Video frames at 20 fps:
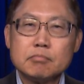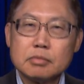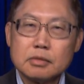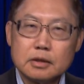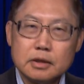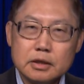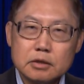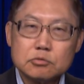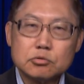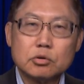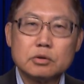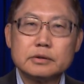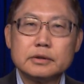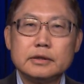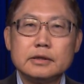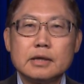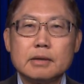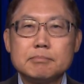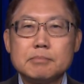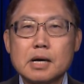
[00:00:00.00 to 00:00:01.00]

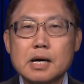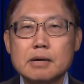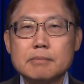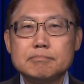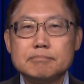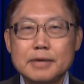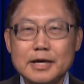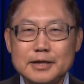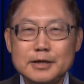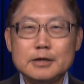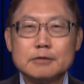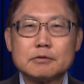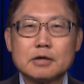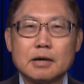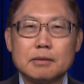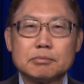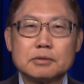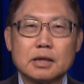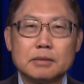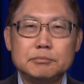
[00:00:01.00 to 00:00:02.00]
equally among many
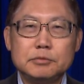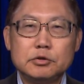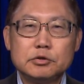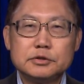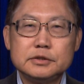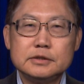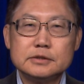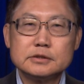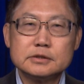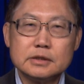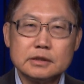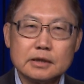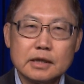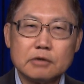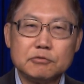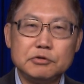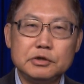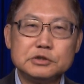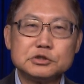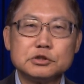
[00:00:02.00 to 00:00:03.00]
communities in our
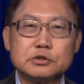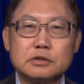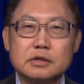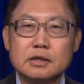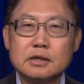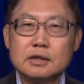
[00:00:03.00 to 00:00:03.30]
region.